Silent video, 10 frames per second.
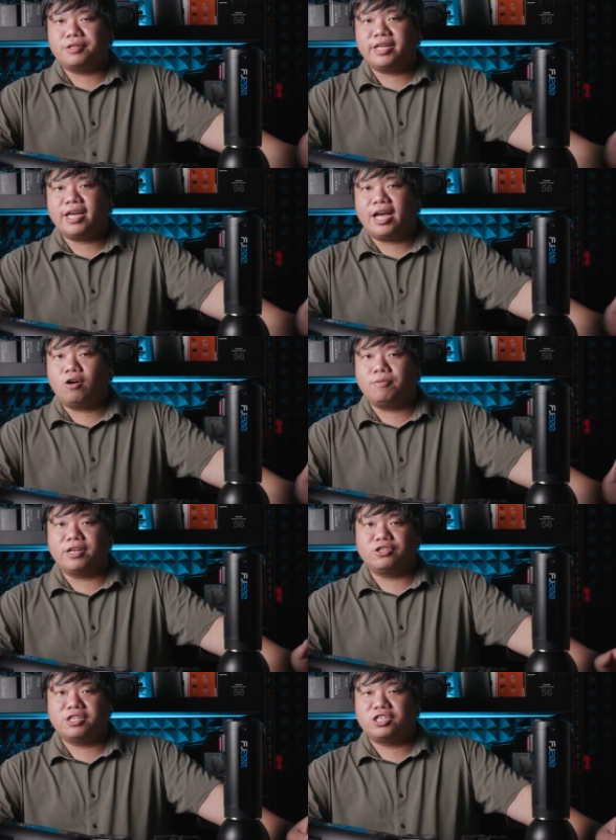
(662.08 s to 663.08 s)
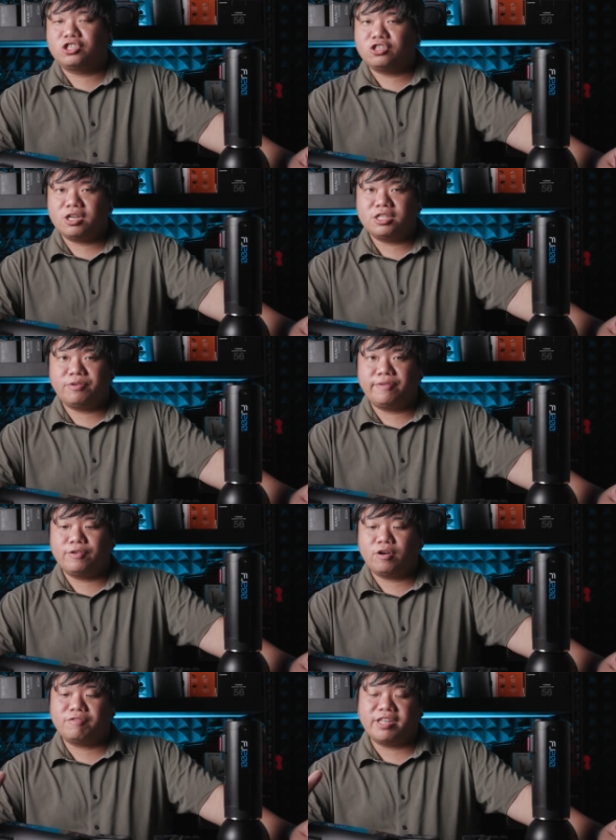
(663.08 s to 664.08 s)
today. I hope you enjoyed this short little
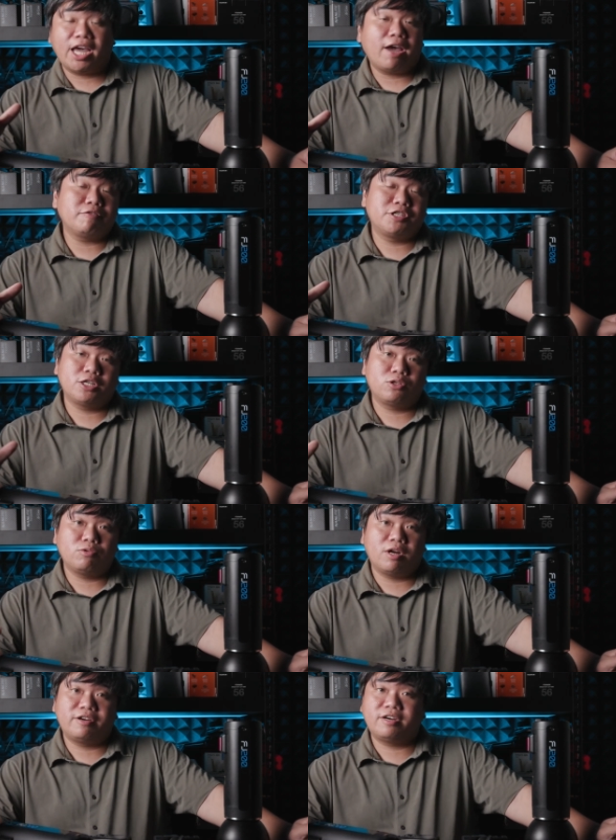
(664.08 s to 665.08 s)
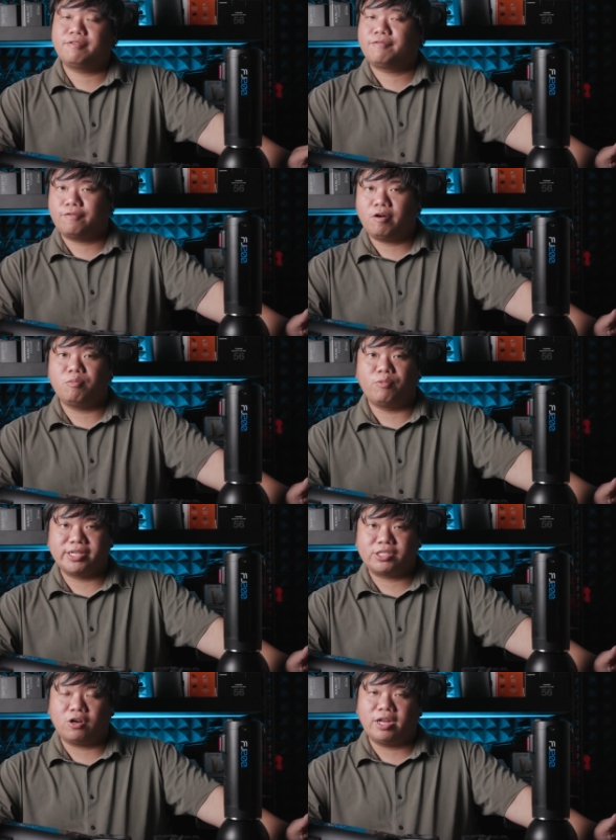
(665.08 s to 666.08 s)
review of the F J two hundred from
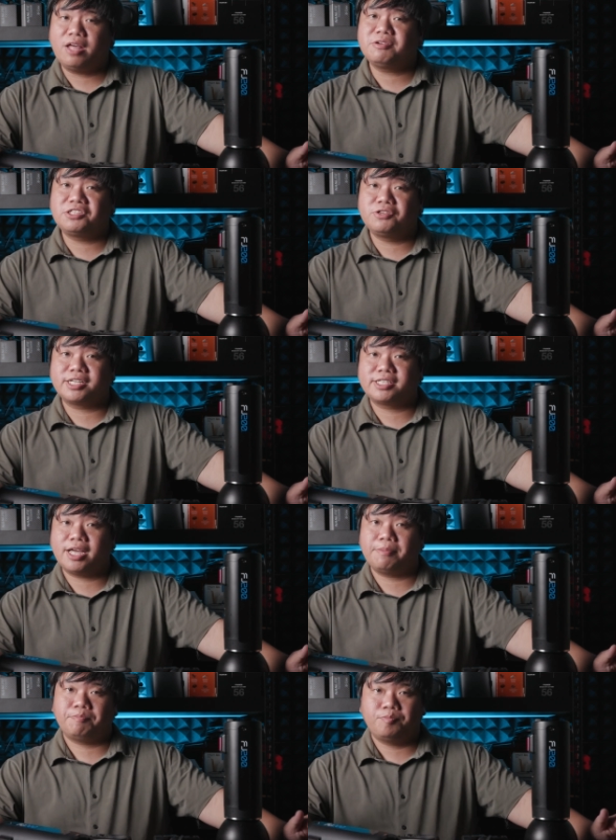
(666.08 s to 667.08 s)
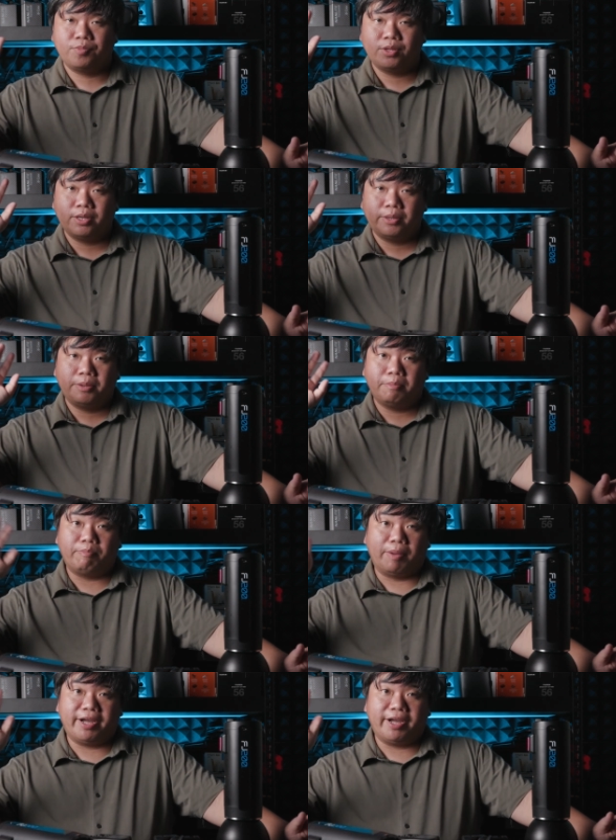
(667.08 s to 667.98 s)
Westcott, and I'll see you next time. Bye